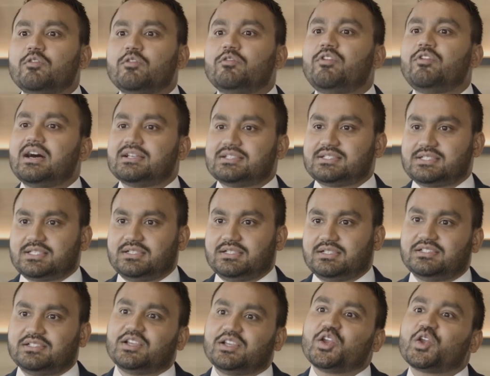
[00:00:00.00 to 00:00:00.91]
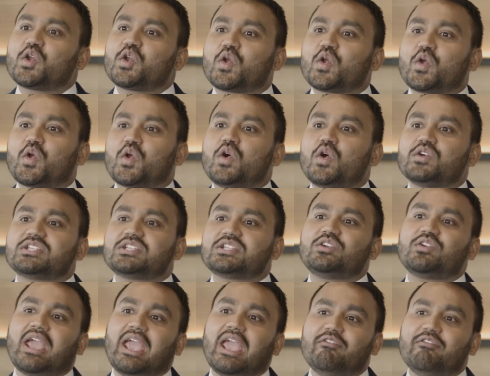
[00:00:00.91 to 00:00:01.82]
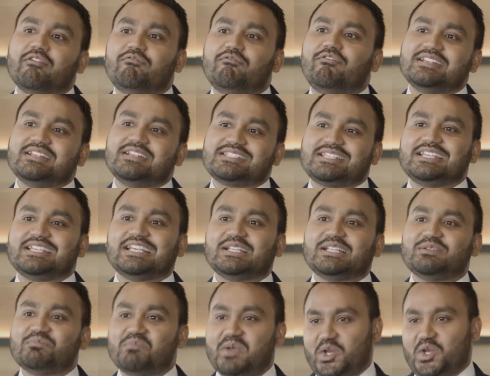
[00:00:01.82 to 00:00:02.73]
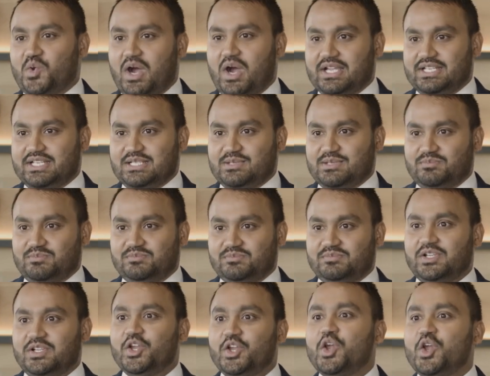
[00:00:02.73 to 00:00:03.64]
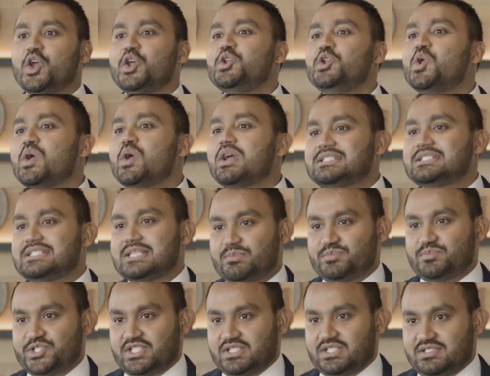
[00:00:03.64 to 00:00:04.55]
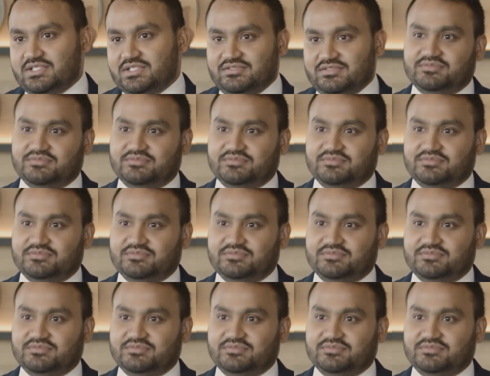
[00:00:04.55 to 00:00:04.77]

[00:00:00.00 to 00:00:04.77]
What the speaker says: First, cost out every single menu item. No exception.